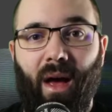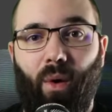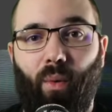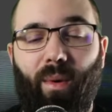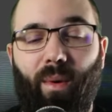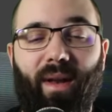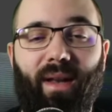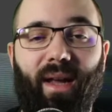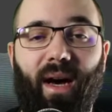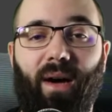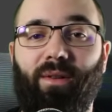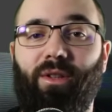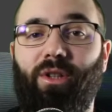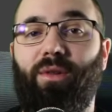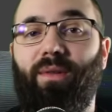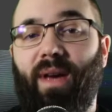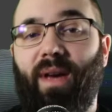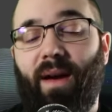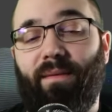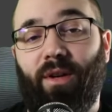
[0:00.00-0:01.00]
without
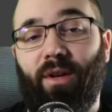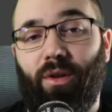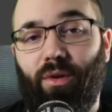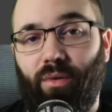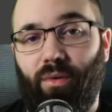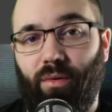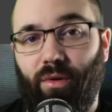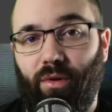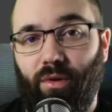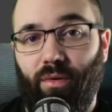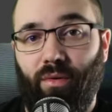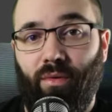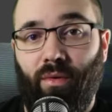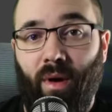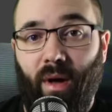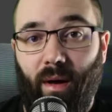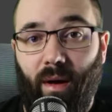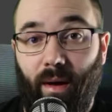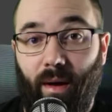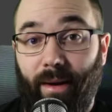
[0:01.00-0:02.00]
you having to
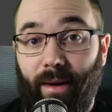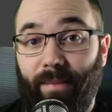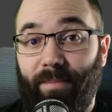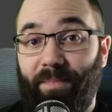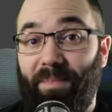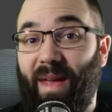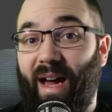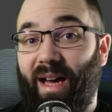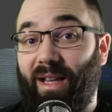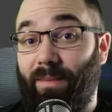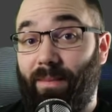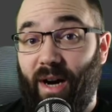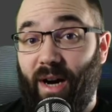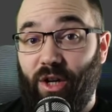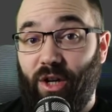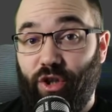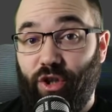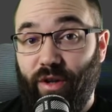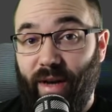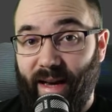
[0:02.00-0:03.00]
do uh, that
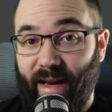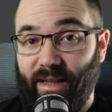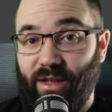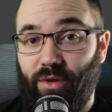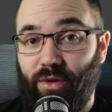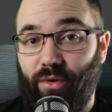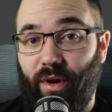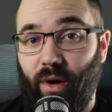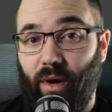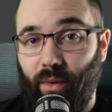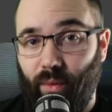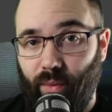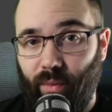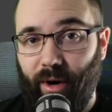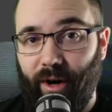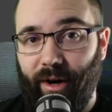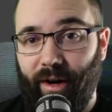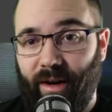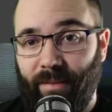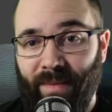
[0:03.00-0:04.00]
much extra
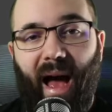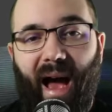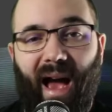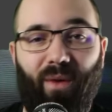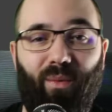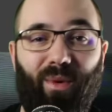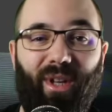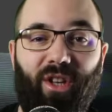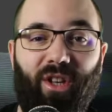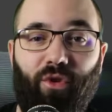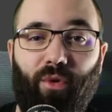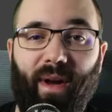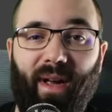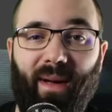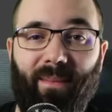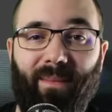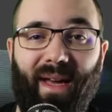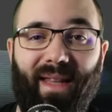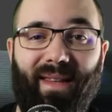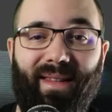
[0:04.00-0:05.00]
work. I wouldn't
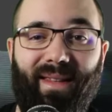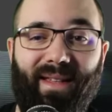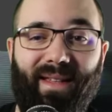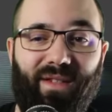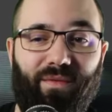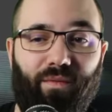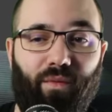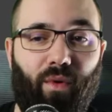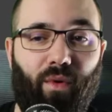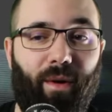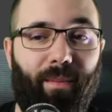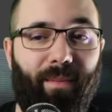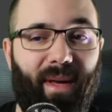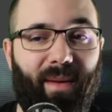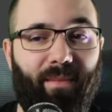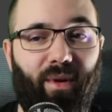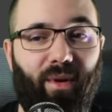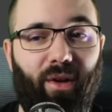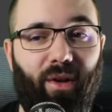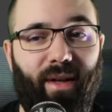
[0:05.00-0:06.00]
recommend this for
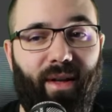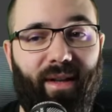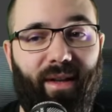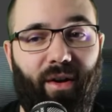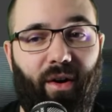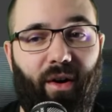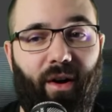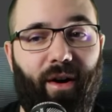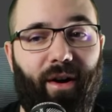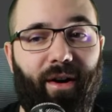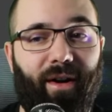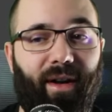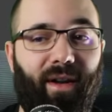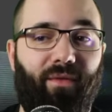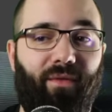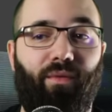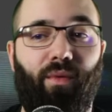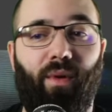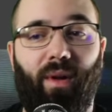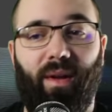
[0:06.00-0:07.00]
people that are
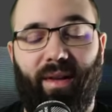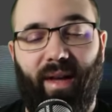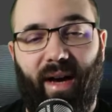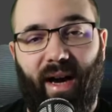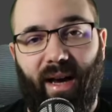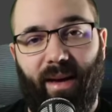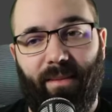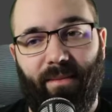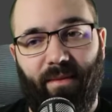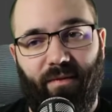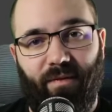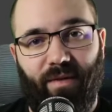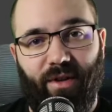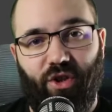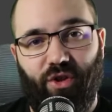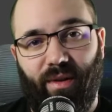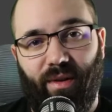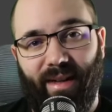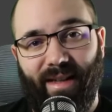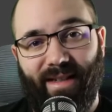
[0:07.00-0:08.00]
kind of full-time
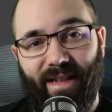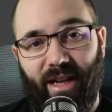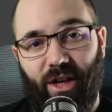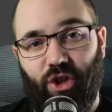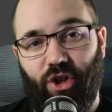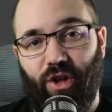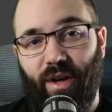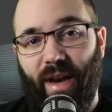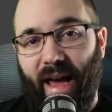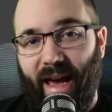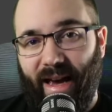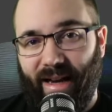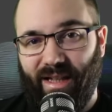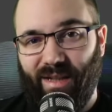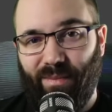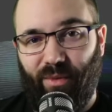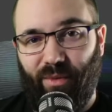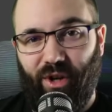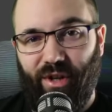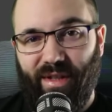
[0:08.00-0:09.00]
visualization
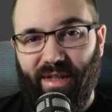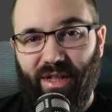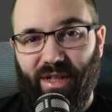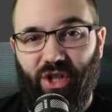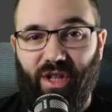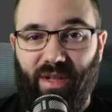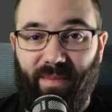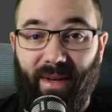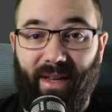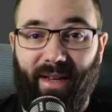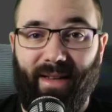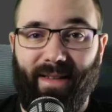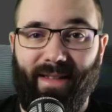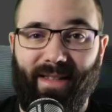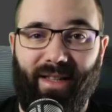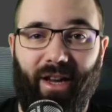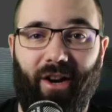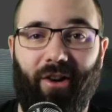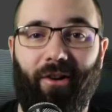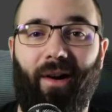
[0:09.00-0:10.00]
experts just
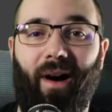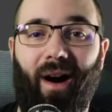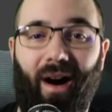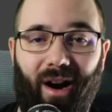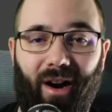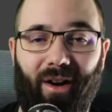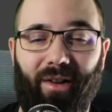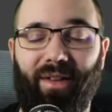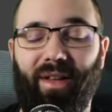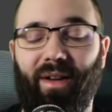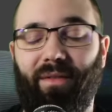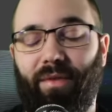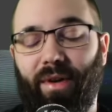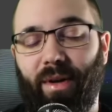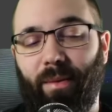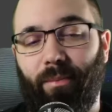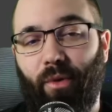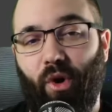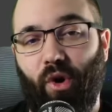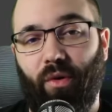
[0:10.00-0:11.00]
because there are
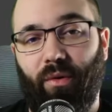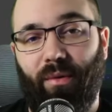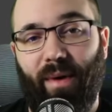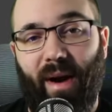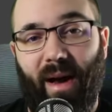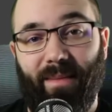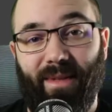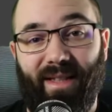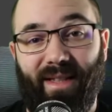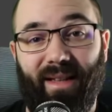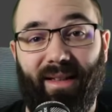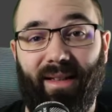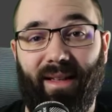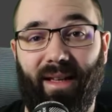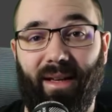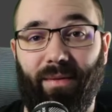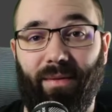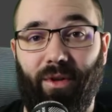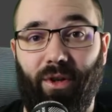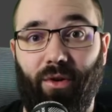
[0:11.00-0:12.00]
different programs that
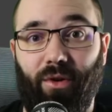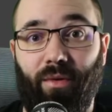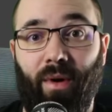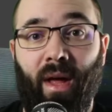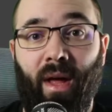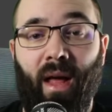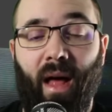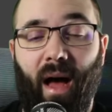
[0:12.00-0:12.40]
give you